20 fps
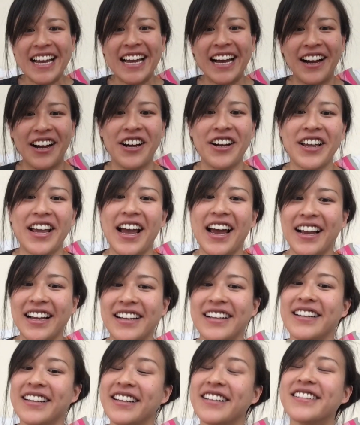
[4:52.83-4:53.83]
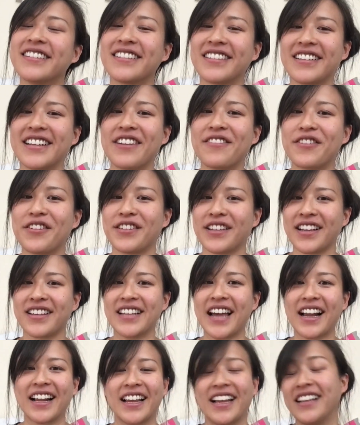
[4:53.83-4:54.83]
Oh yeah, nieces and nephews,
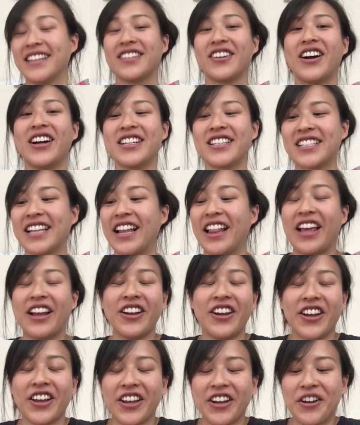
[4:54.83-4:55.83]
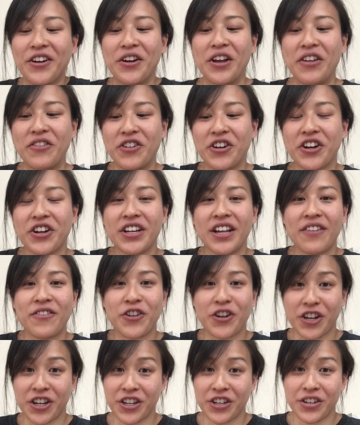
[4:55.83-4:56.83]
exactly. So I just say like, look, you know, if
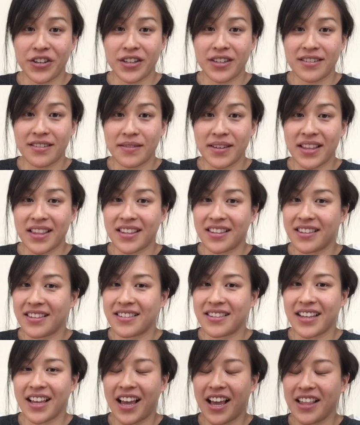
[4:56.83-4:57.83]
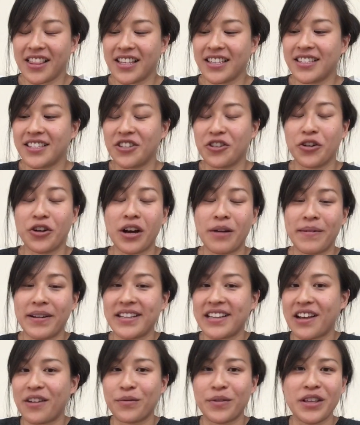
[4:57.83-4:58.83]
you're gonna do this to me, this is you're coming
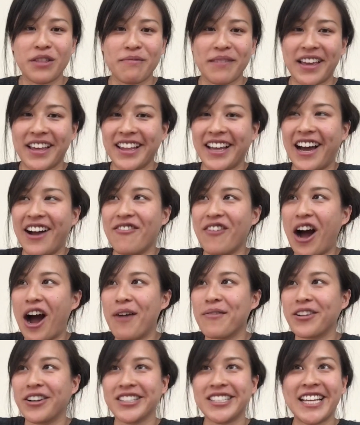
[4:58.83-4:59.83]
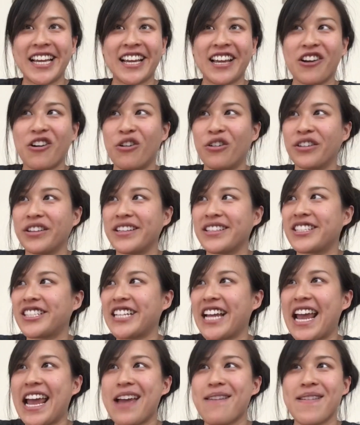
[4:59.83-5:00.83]
down with me. I'm not taking all this
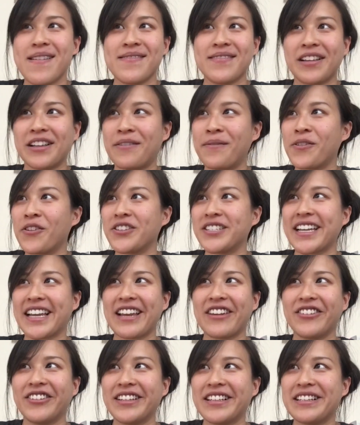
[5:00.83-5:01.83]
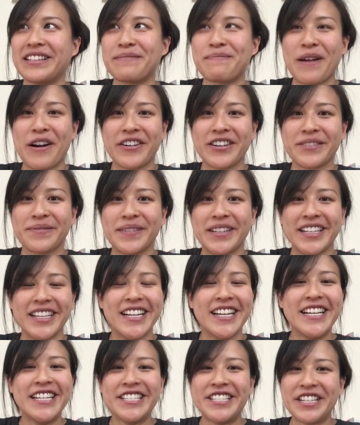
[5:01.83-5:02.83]
shame and I'm not taking all this embarrassment
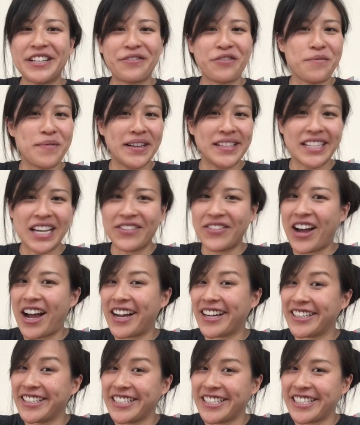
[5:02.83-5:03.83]
just for myself. I'm going to